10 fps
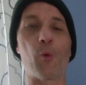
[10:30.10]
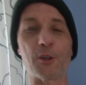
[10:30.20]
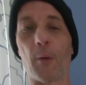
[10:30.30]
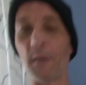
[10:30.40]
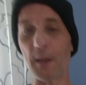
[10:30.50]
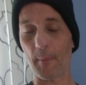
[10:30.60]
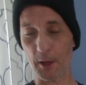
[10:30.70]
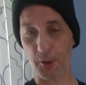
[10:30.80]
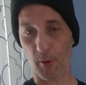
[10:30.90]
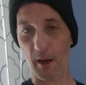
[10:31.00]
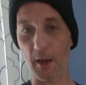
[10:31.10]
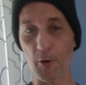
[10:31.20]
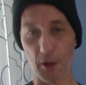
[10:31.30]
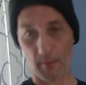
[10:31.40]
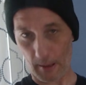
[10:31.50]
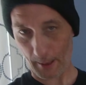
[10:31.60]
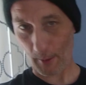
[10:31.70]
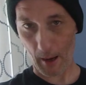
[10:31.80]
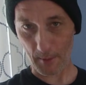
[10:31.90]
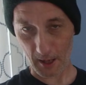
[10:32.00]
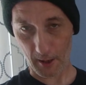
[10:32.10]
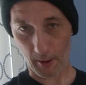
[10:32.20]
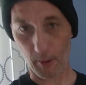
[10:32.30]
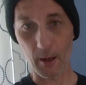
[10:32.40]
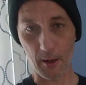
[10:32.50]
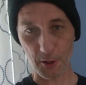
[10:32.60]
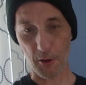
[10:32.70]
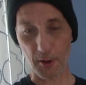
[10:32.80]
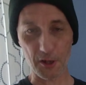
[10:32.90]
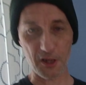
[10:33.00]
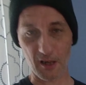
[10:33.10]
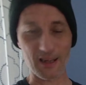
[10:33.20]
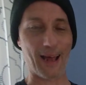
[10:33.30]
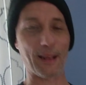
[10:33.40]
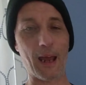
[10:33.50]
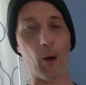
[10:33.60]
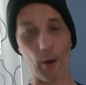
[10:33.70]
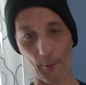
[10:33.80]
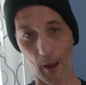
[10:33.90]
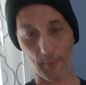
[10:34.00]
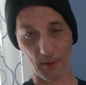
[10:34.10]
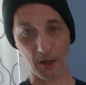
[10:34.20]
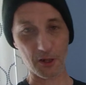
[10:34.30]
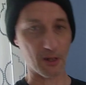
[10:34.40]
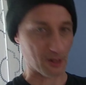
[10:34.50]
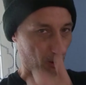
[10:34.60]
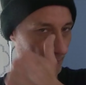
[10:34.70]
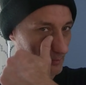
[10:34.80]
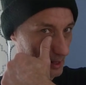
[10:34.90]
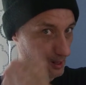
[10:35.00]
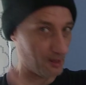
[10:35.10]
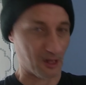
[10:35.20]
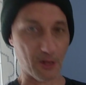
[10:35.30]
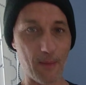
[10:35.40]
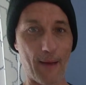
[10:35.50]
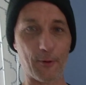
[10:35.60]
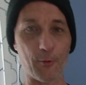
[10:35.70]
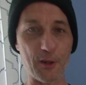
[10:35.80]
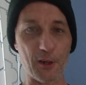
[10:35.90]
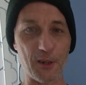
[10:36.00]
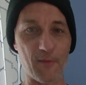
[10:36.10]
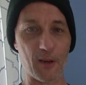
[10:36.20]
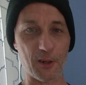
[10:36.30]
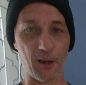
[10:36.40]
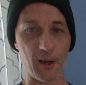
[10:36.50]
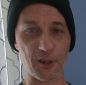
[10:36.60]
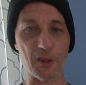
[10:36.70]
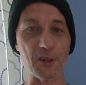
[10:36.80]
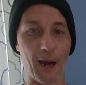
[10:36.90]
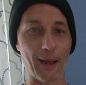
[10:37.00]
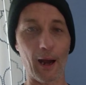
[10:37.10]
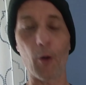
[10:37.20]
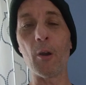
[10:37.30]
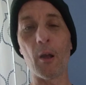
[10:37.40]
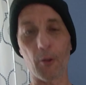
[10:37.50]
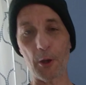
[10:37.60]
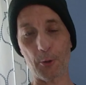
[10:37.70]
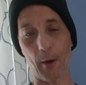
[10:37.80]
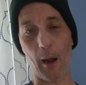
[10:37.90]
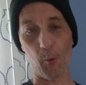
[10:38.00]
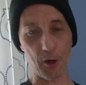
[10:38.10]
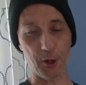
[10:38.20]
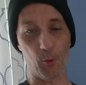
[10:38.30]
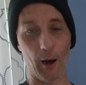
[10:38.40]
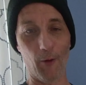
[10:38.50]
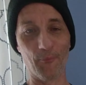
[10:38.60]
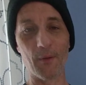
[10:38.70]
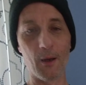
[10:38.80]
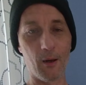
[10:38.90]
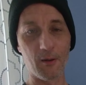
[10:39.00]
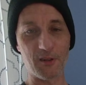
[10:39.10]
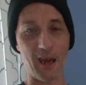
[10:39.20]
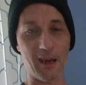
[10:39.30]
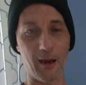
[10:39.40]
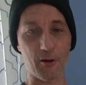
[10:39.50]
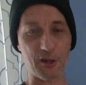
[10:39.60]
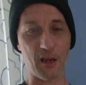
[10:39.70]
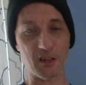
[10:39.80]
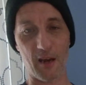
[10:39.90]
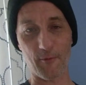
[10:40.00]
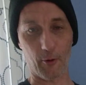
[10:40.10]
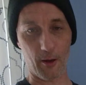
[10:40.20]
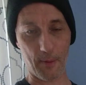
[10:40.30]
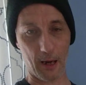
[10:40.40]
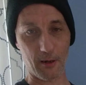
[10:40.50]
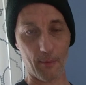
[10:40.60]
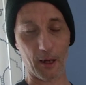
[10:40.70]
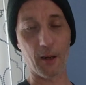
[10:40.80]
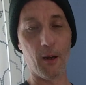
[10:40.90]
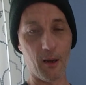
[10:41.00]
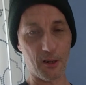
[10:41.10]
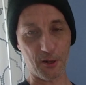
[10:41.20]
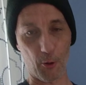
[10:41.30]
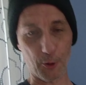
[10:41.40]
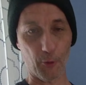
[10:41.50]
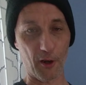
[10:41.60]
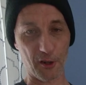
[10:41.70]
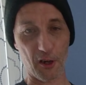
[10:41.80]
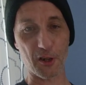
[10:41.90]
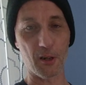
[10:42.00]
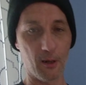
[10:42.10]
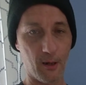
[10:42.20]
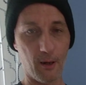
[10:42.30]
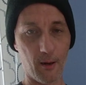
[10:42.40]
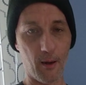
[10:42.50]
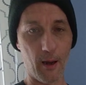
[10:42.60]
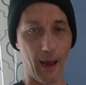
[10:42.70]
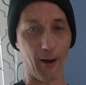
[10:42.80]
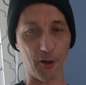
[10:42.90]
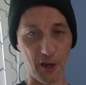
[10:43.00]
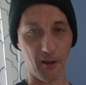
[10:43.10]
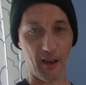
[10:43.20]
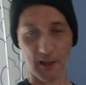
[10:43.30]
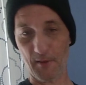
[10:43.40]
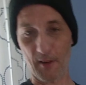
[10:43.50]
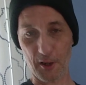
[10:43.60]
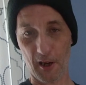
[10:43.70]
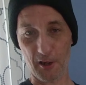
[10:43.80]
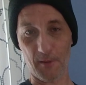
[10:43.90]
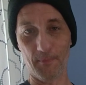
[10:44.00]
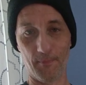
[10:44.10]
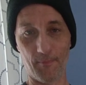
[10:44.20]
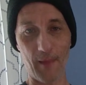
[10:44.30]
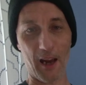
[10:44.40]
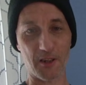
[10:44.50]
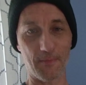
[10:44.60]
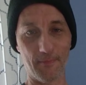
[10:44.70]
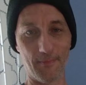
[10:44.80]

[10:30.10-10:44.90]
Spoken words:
which I'll be demonstrating using my climbing gear so you can see exactly how I climb things. So this is Matt for 360 Investigations signing out. Leisure and I wish you well. Take care. Stay safe during the pandemic. Social distance. And I'll see you in the next investigation. Thanks.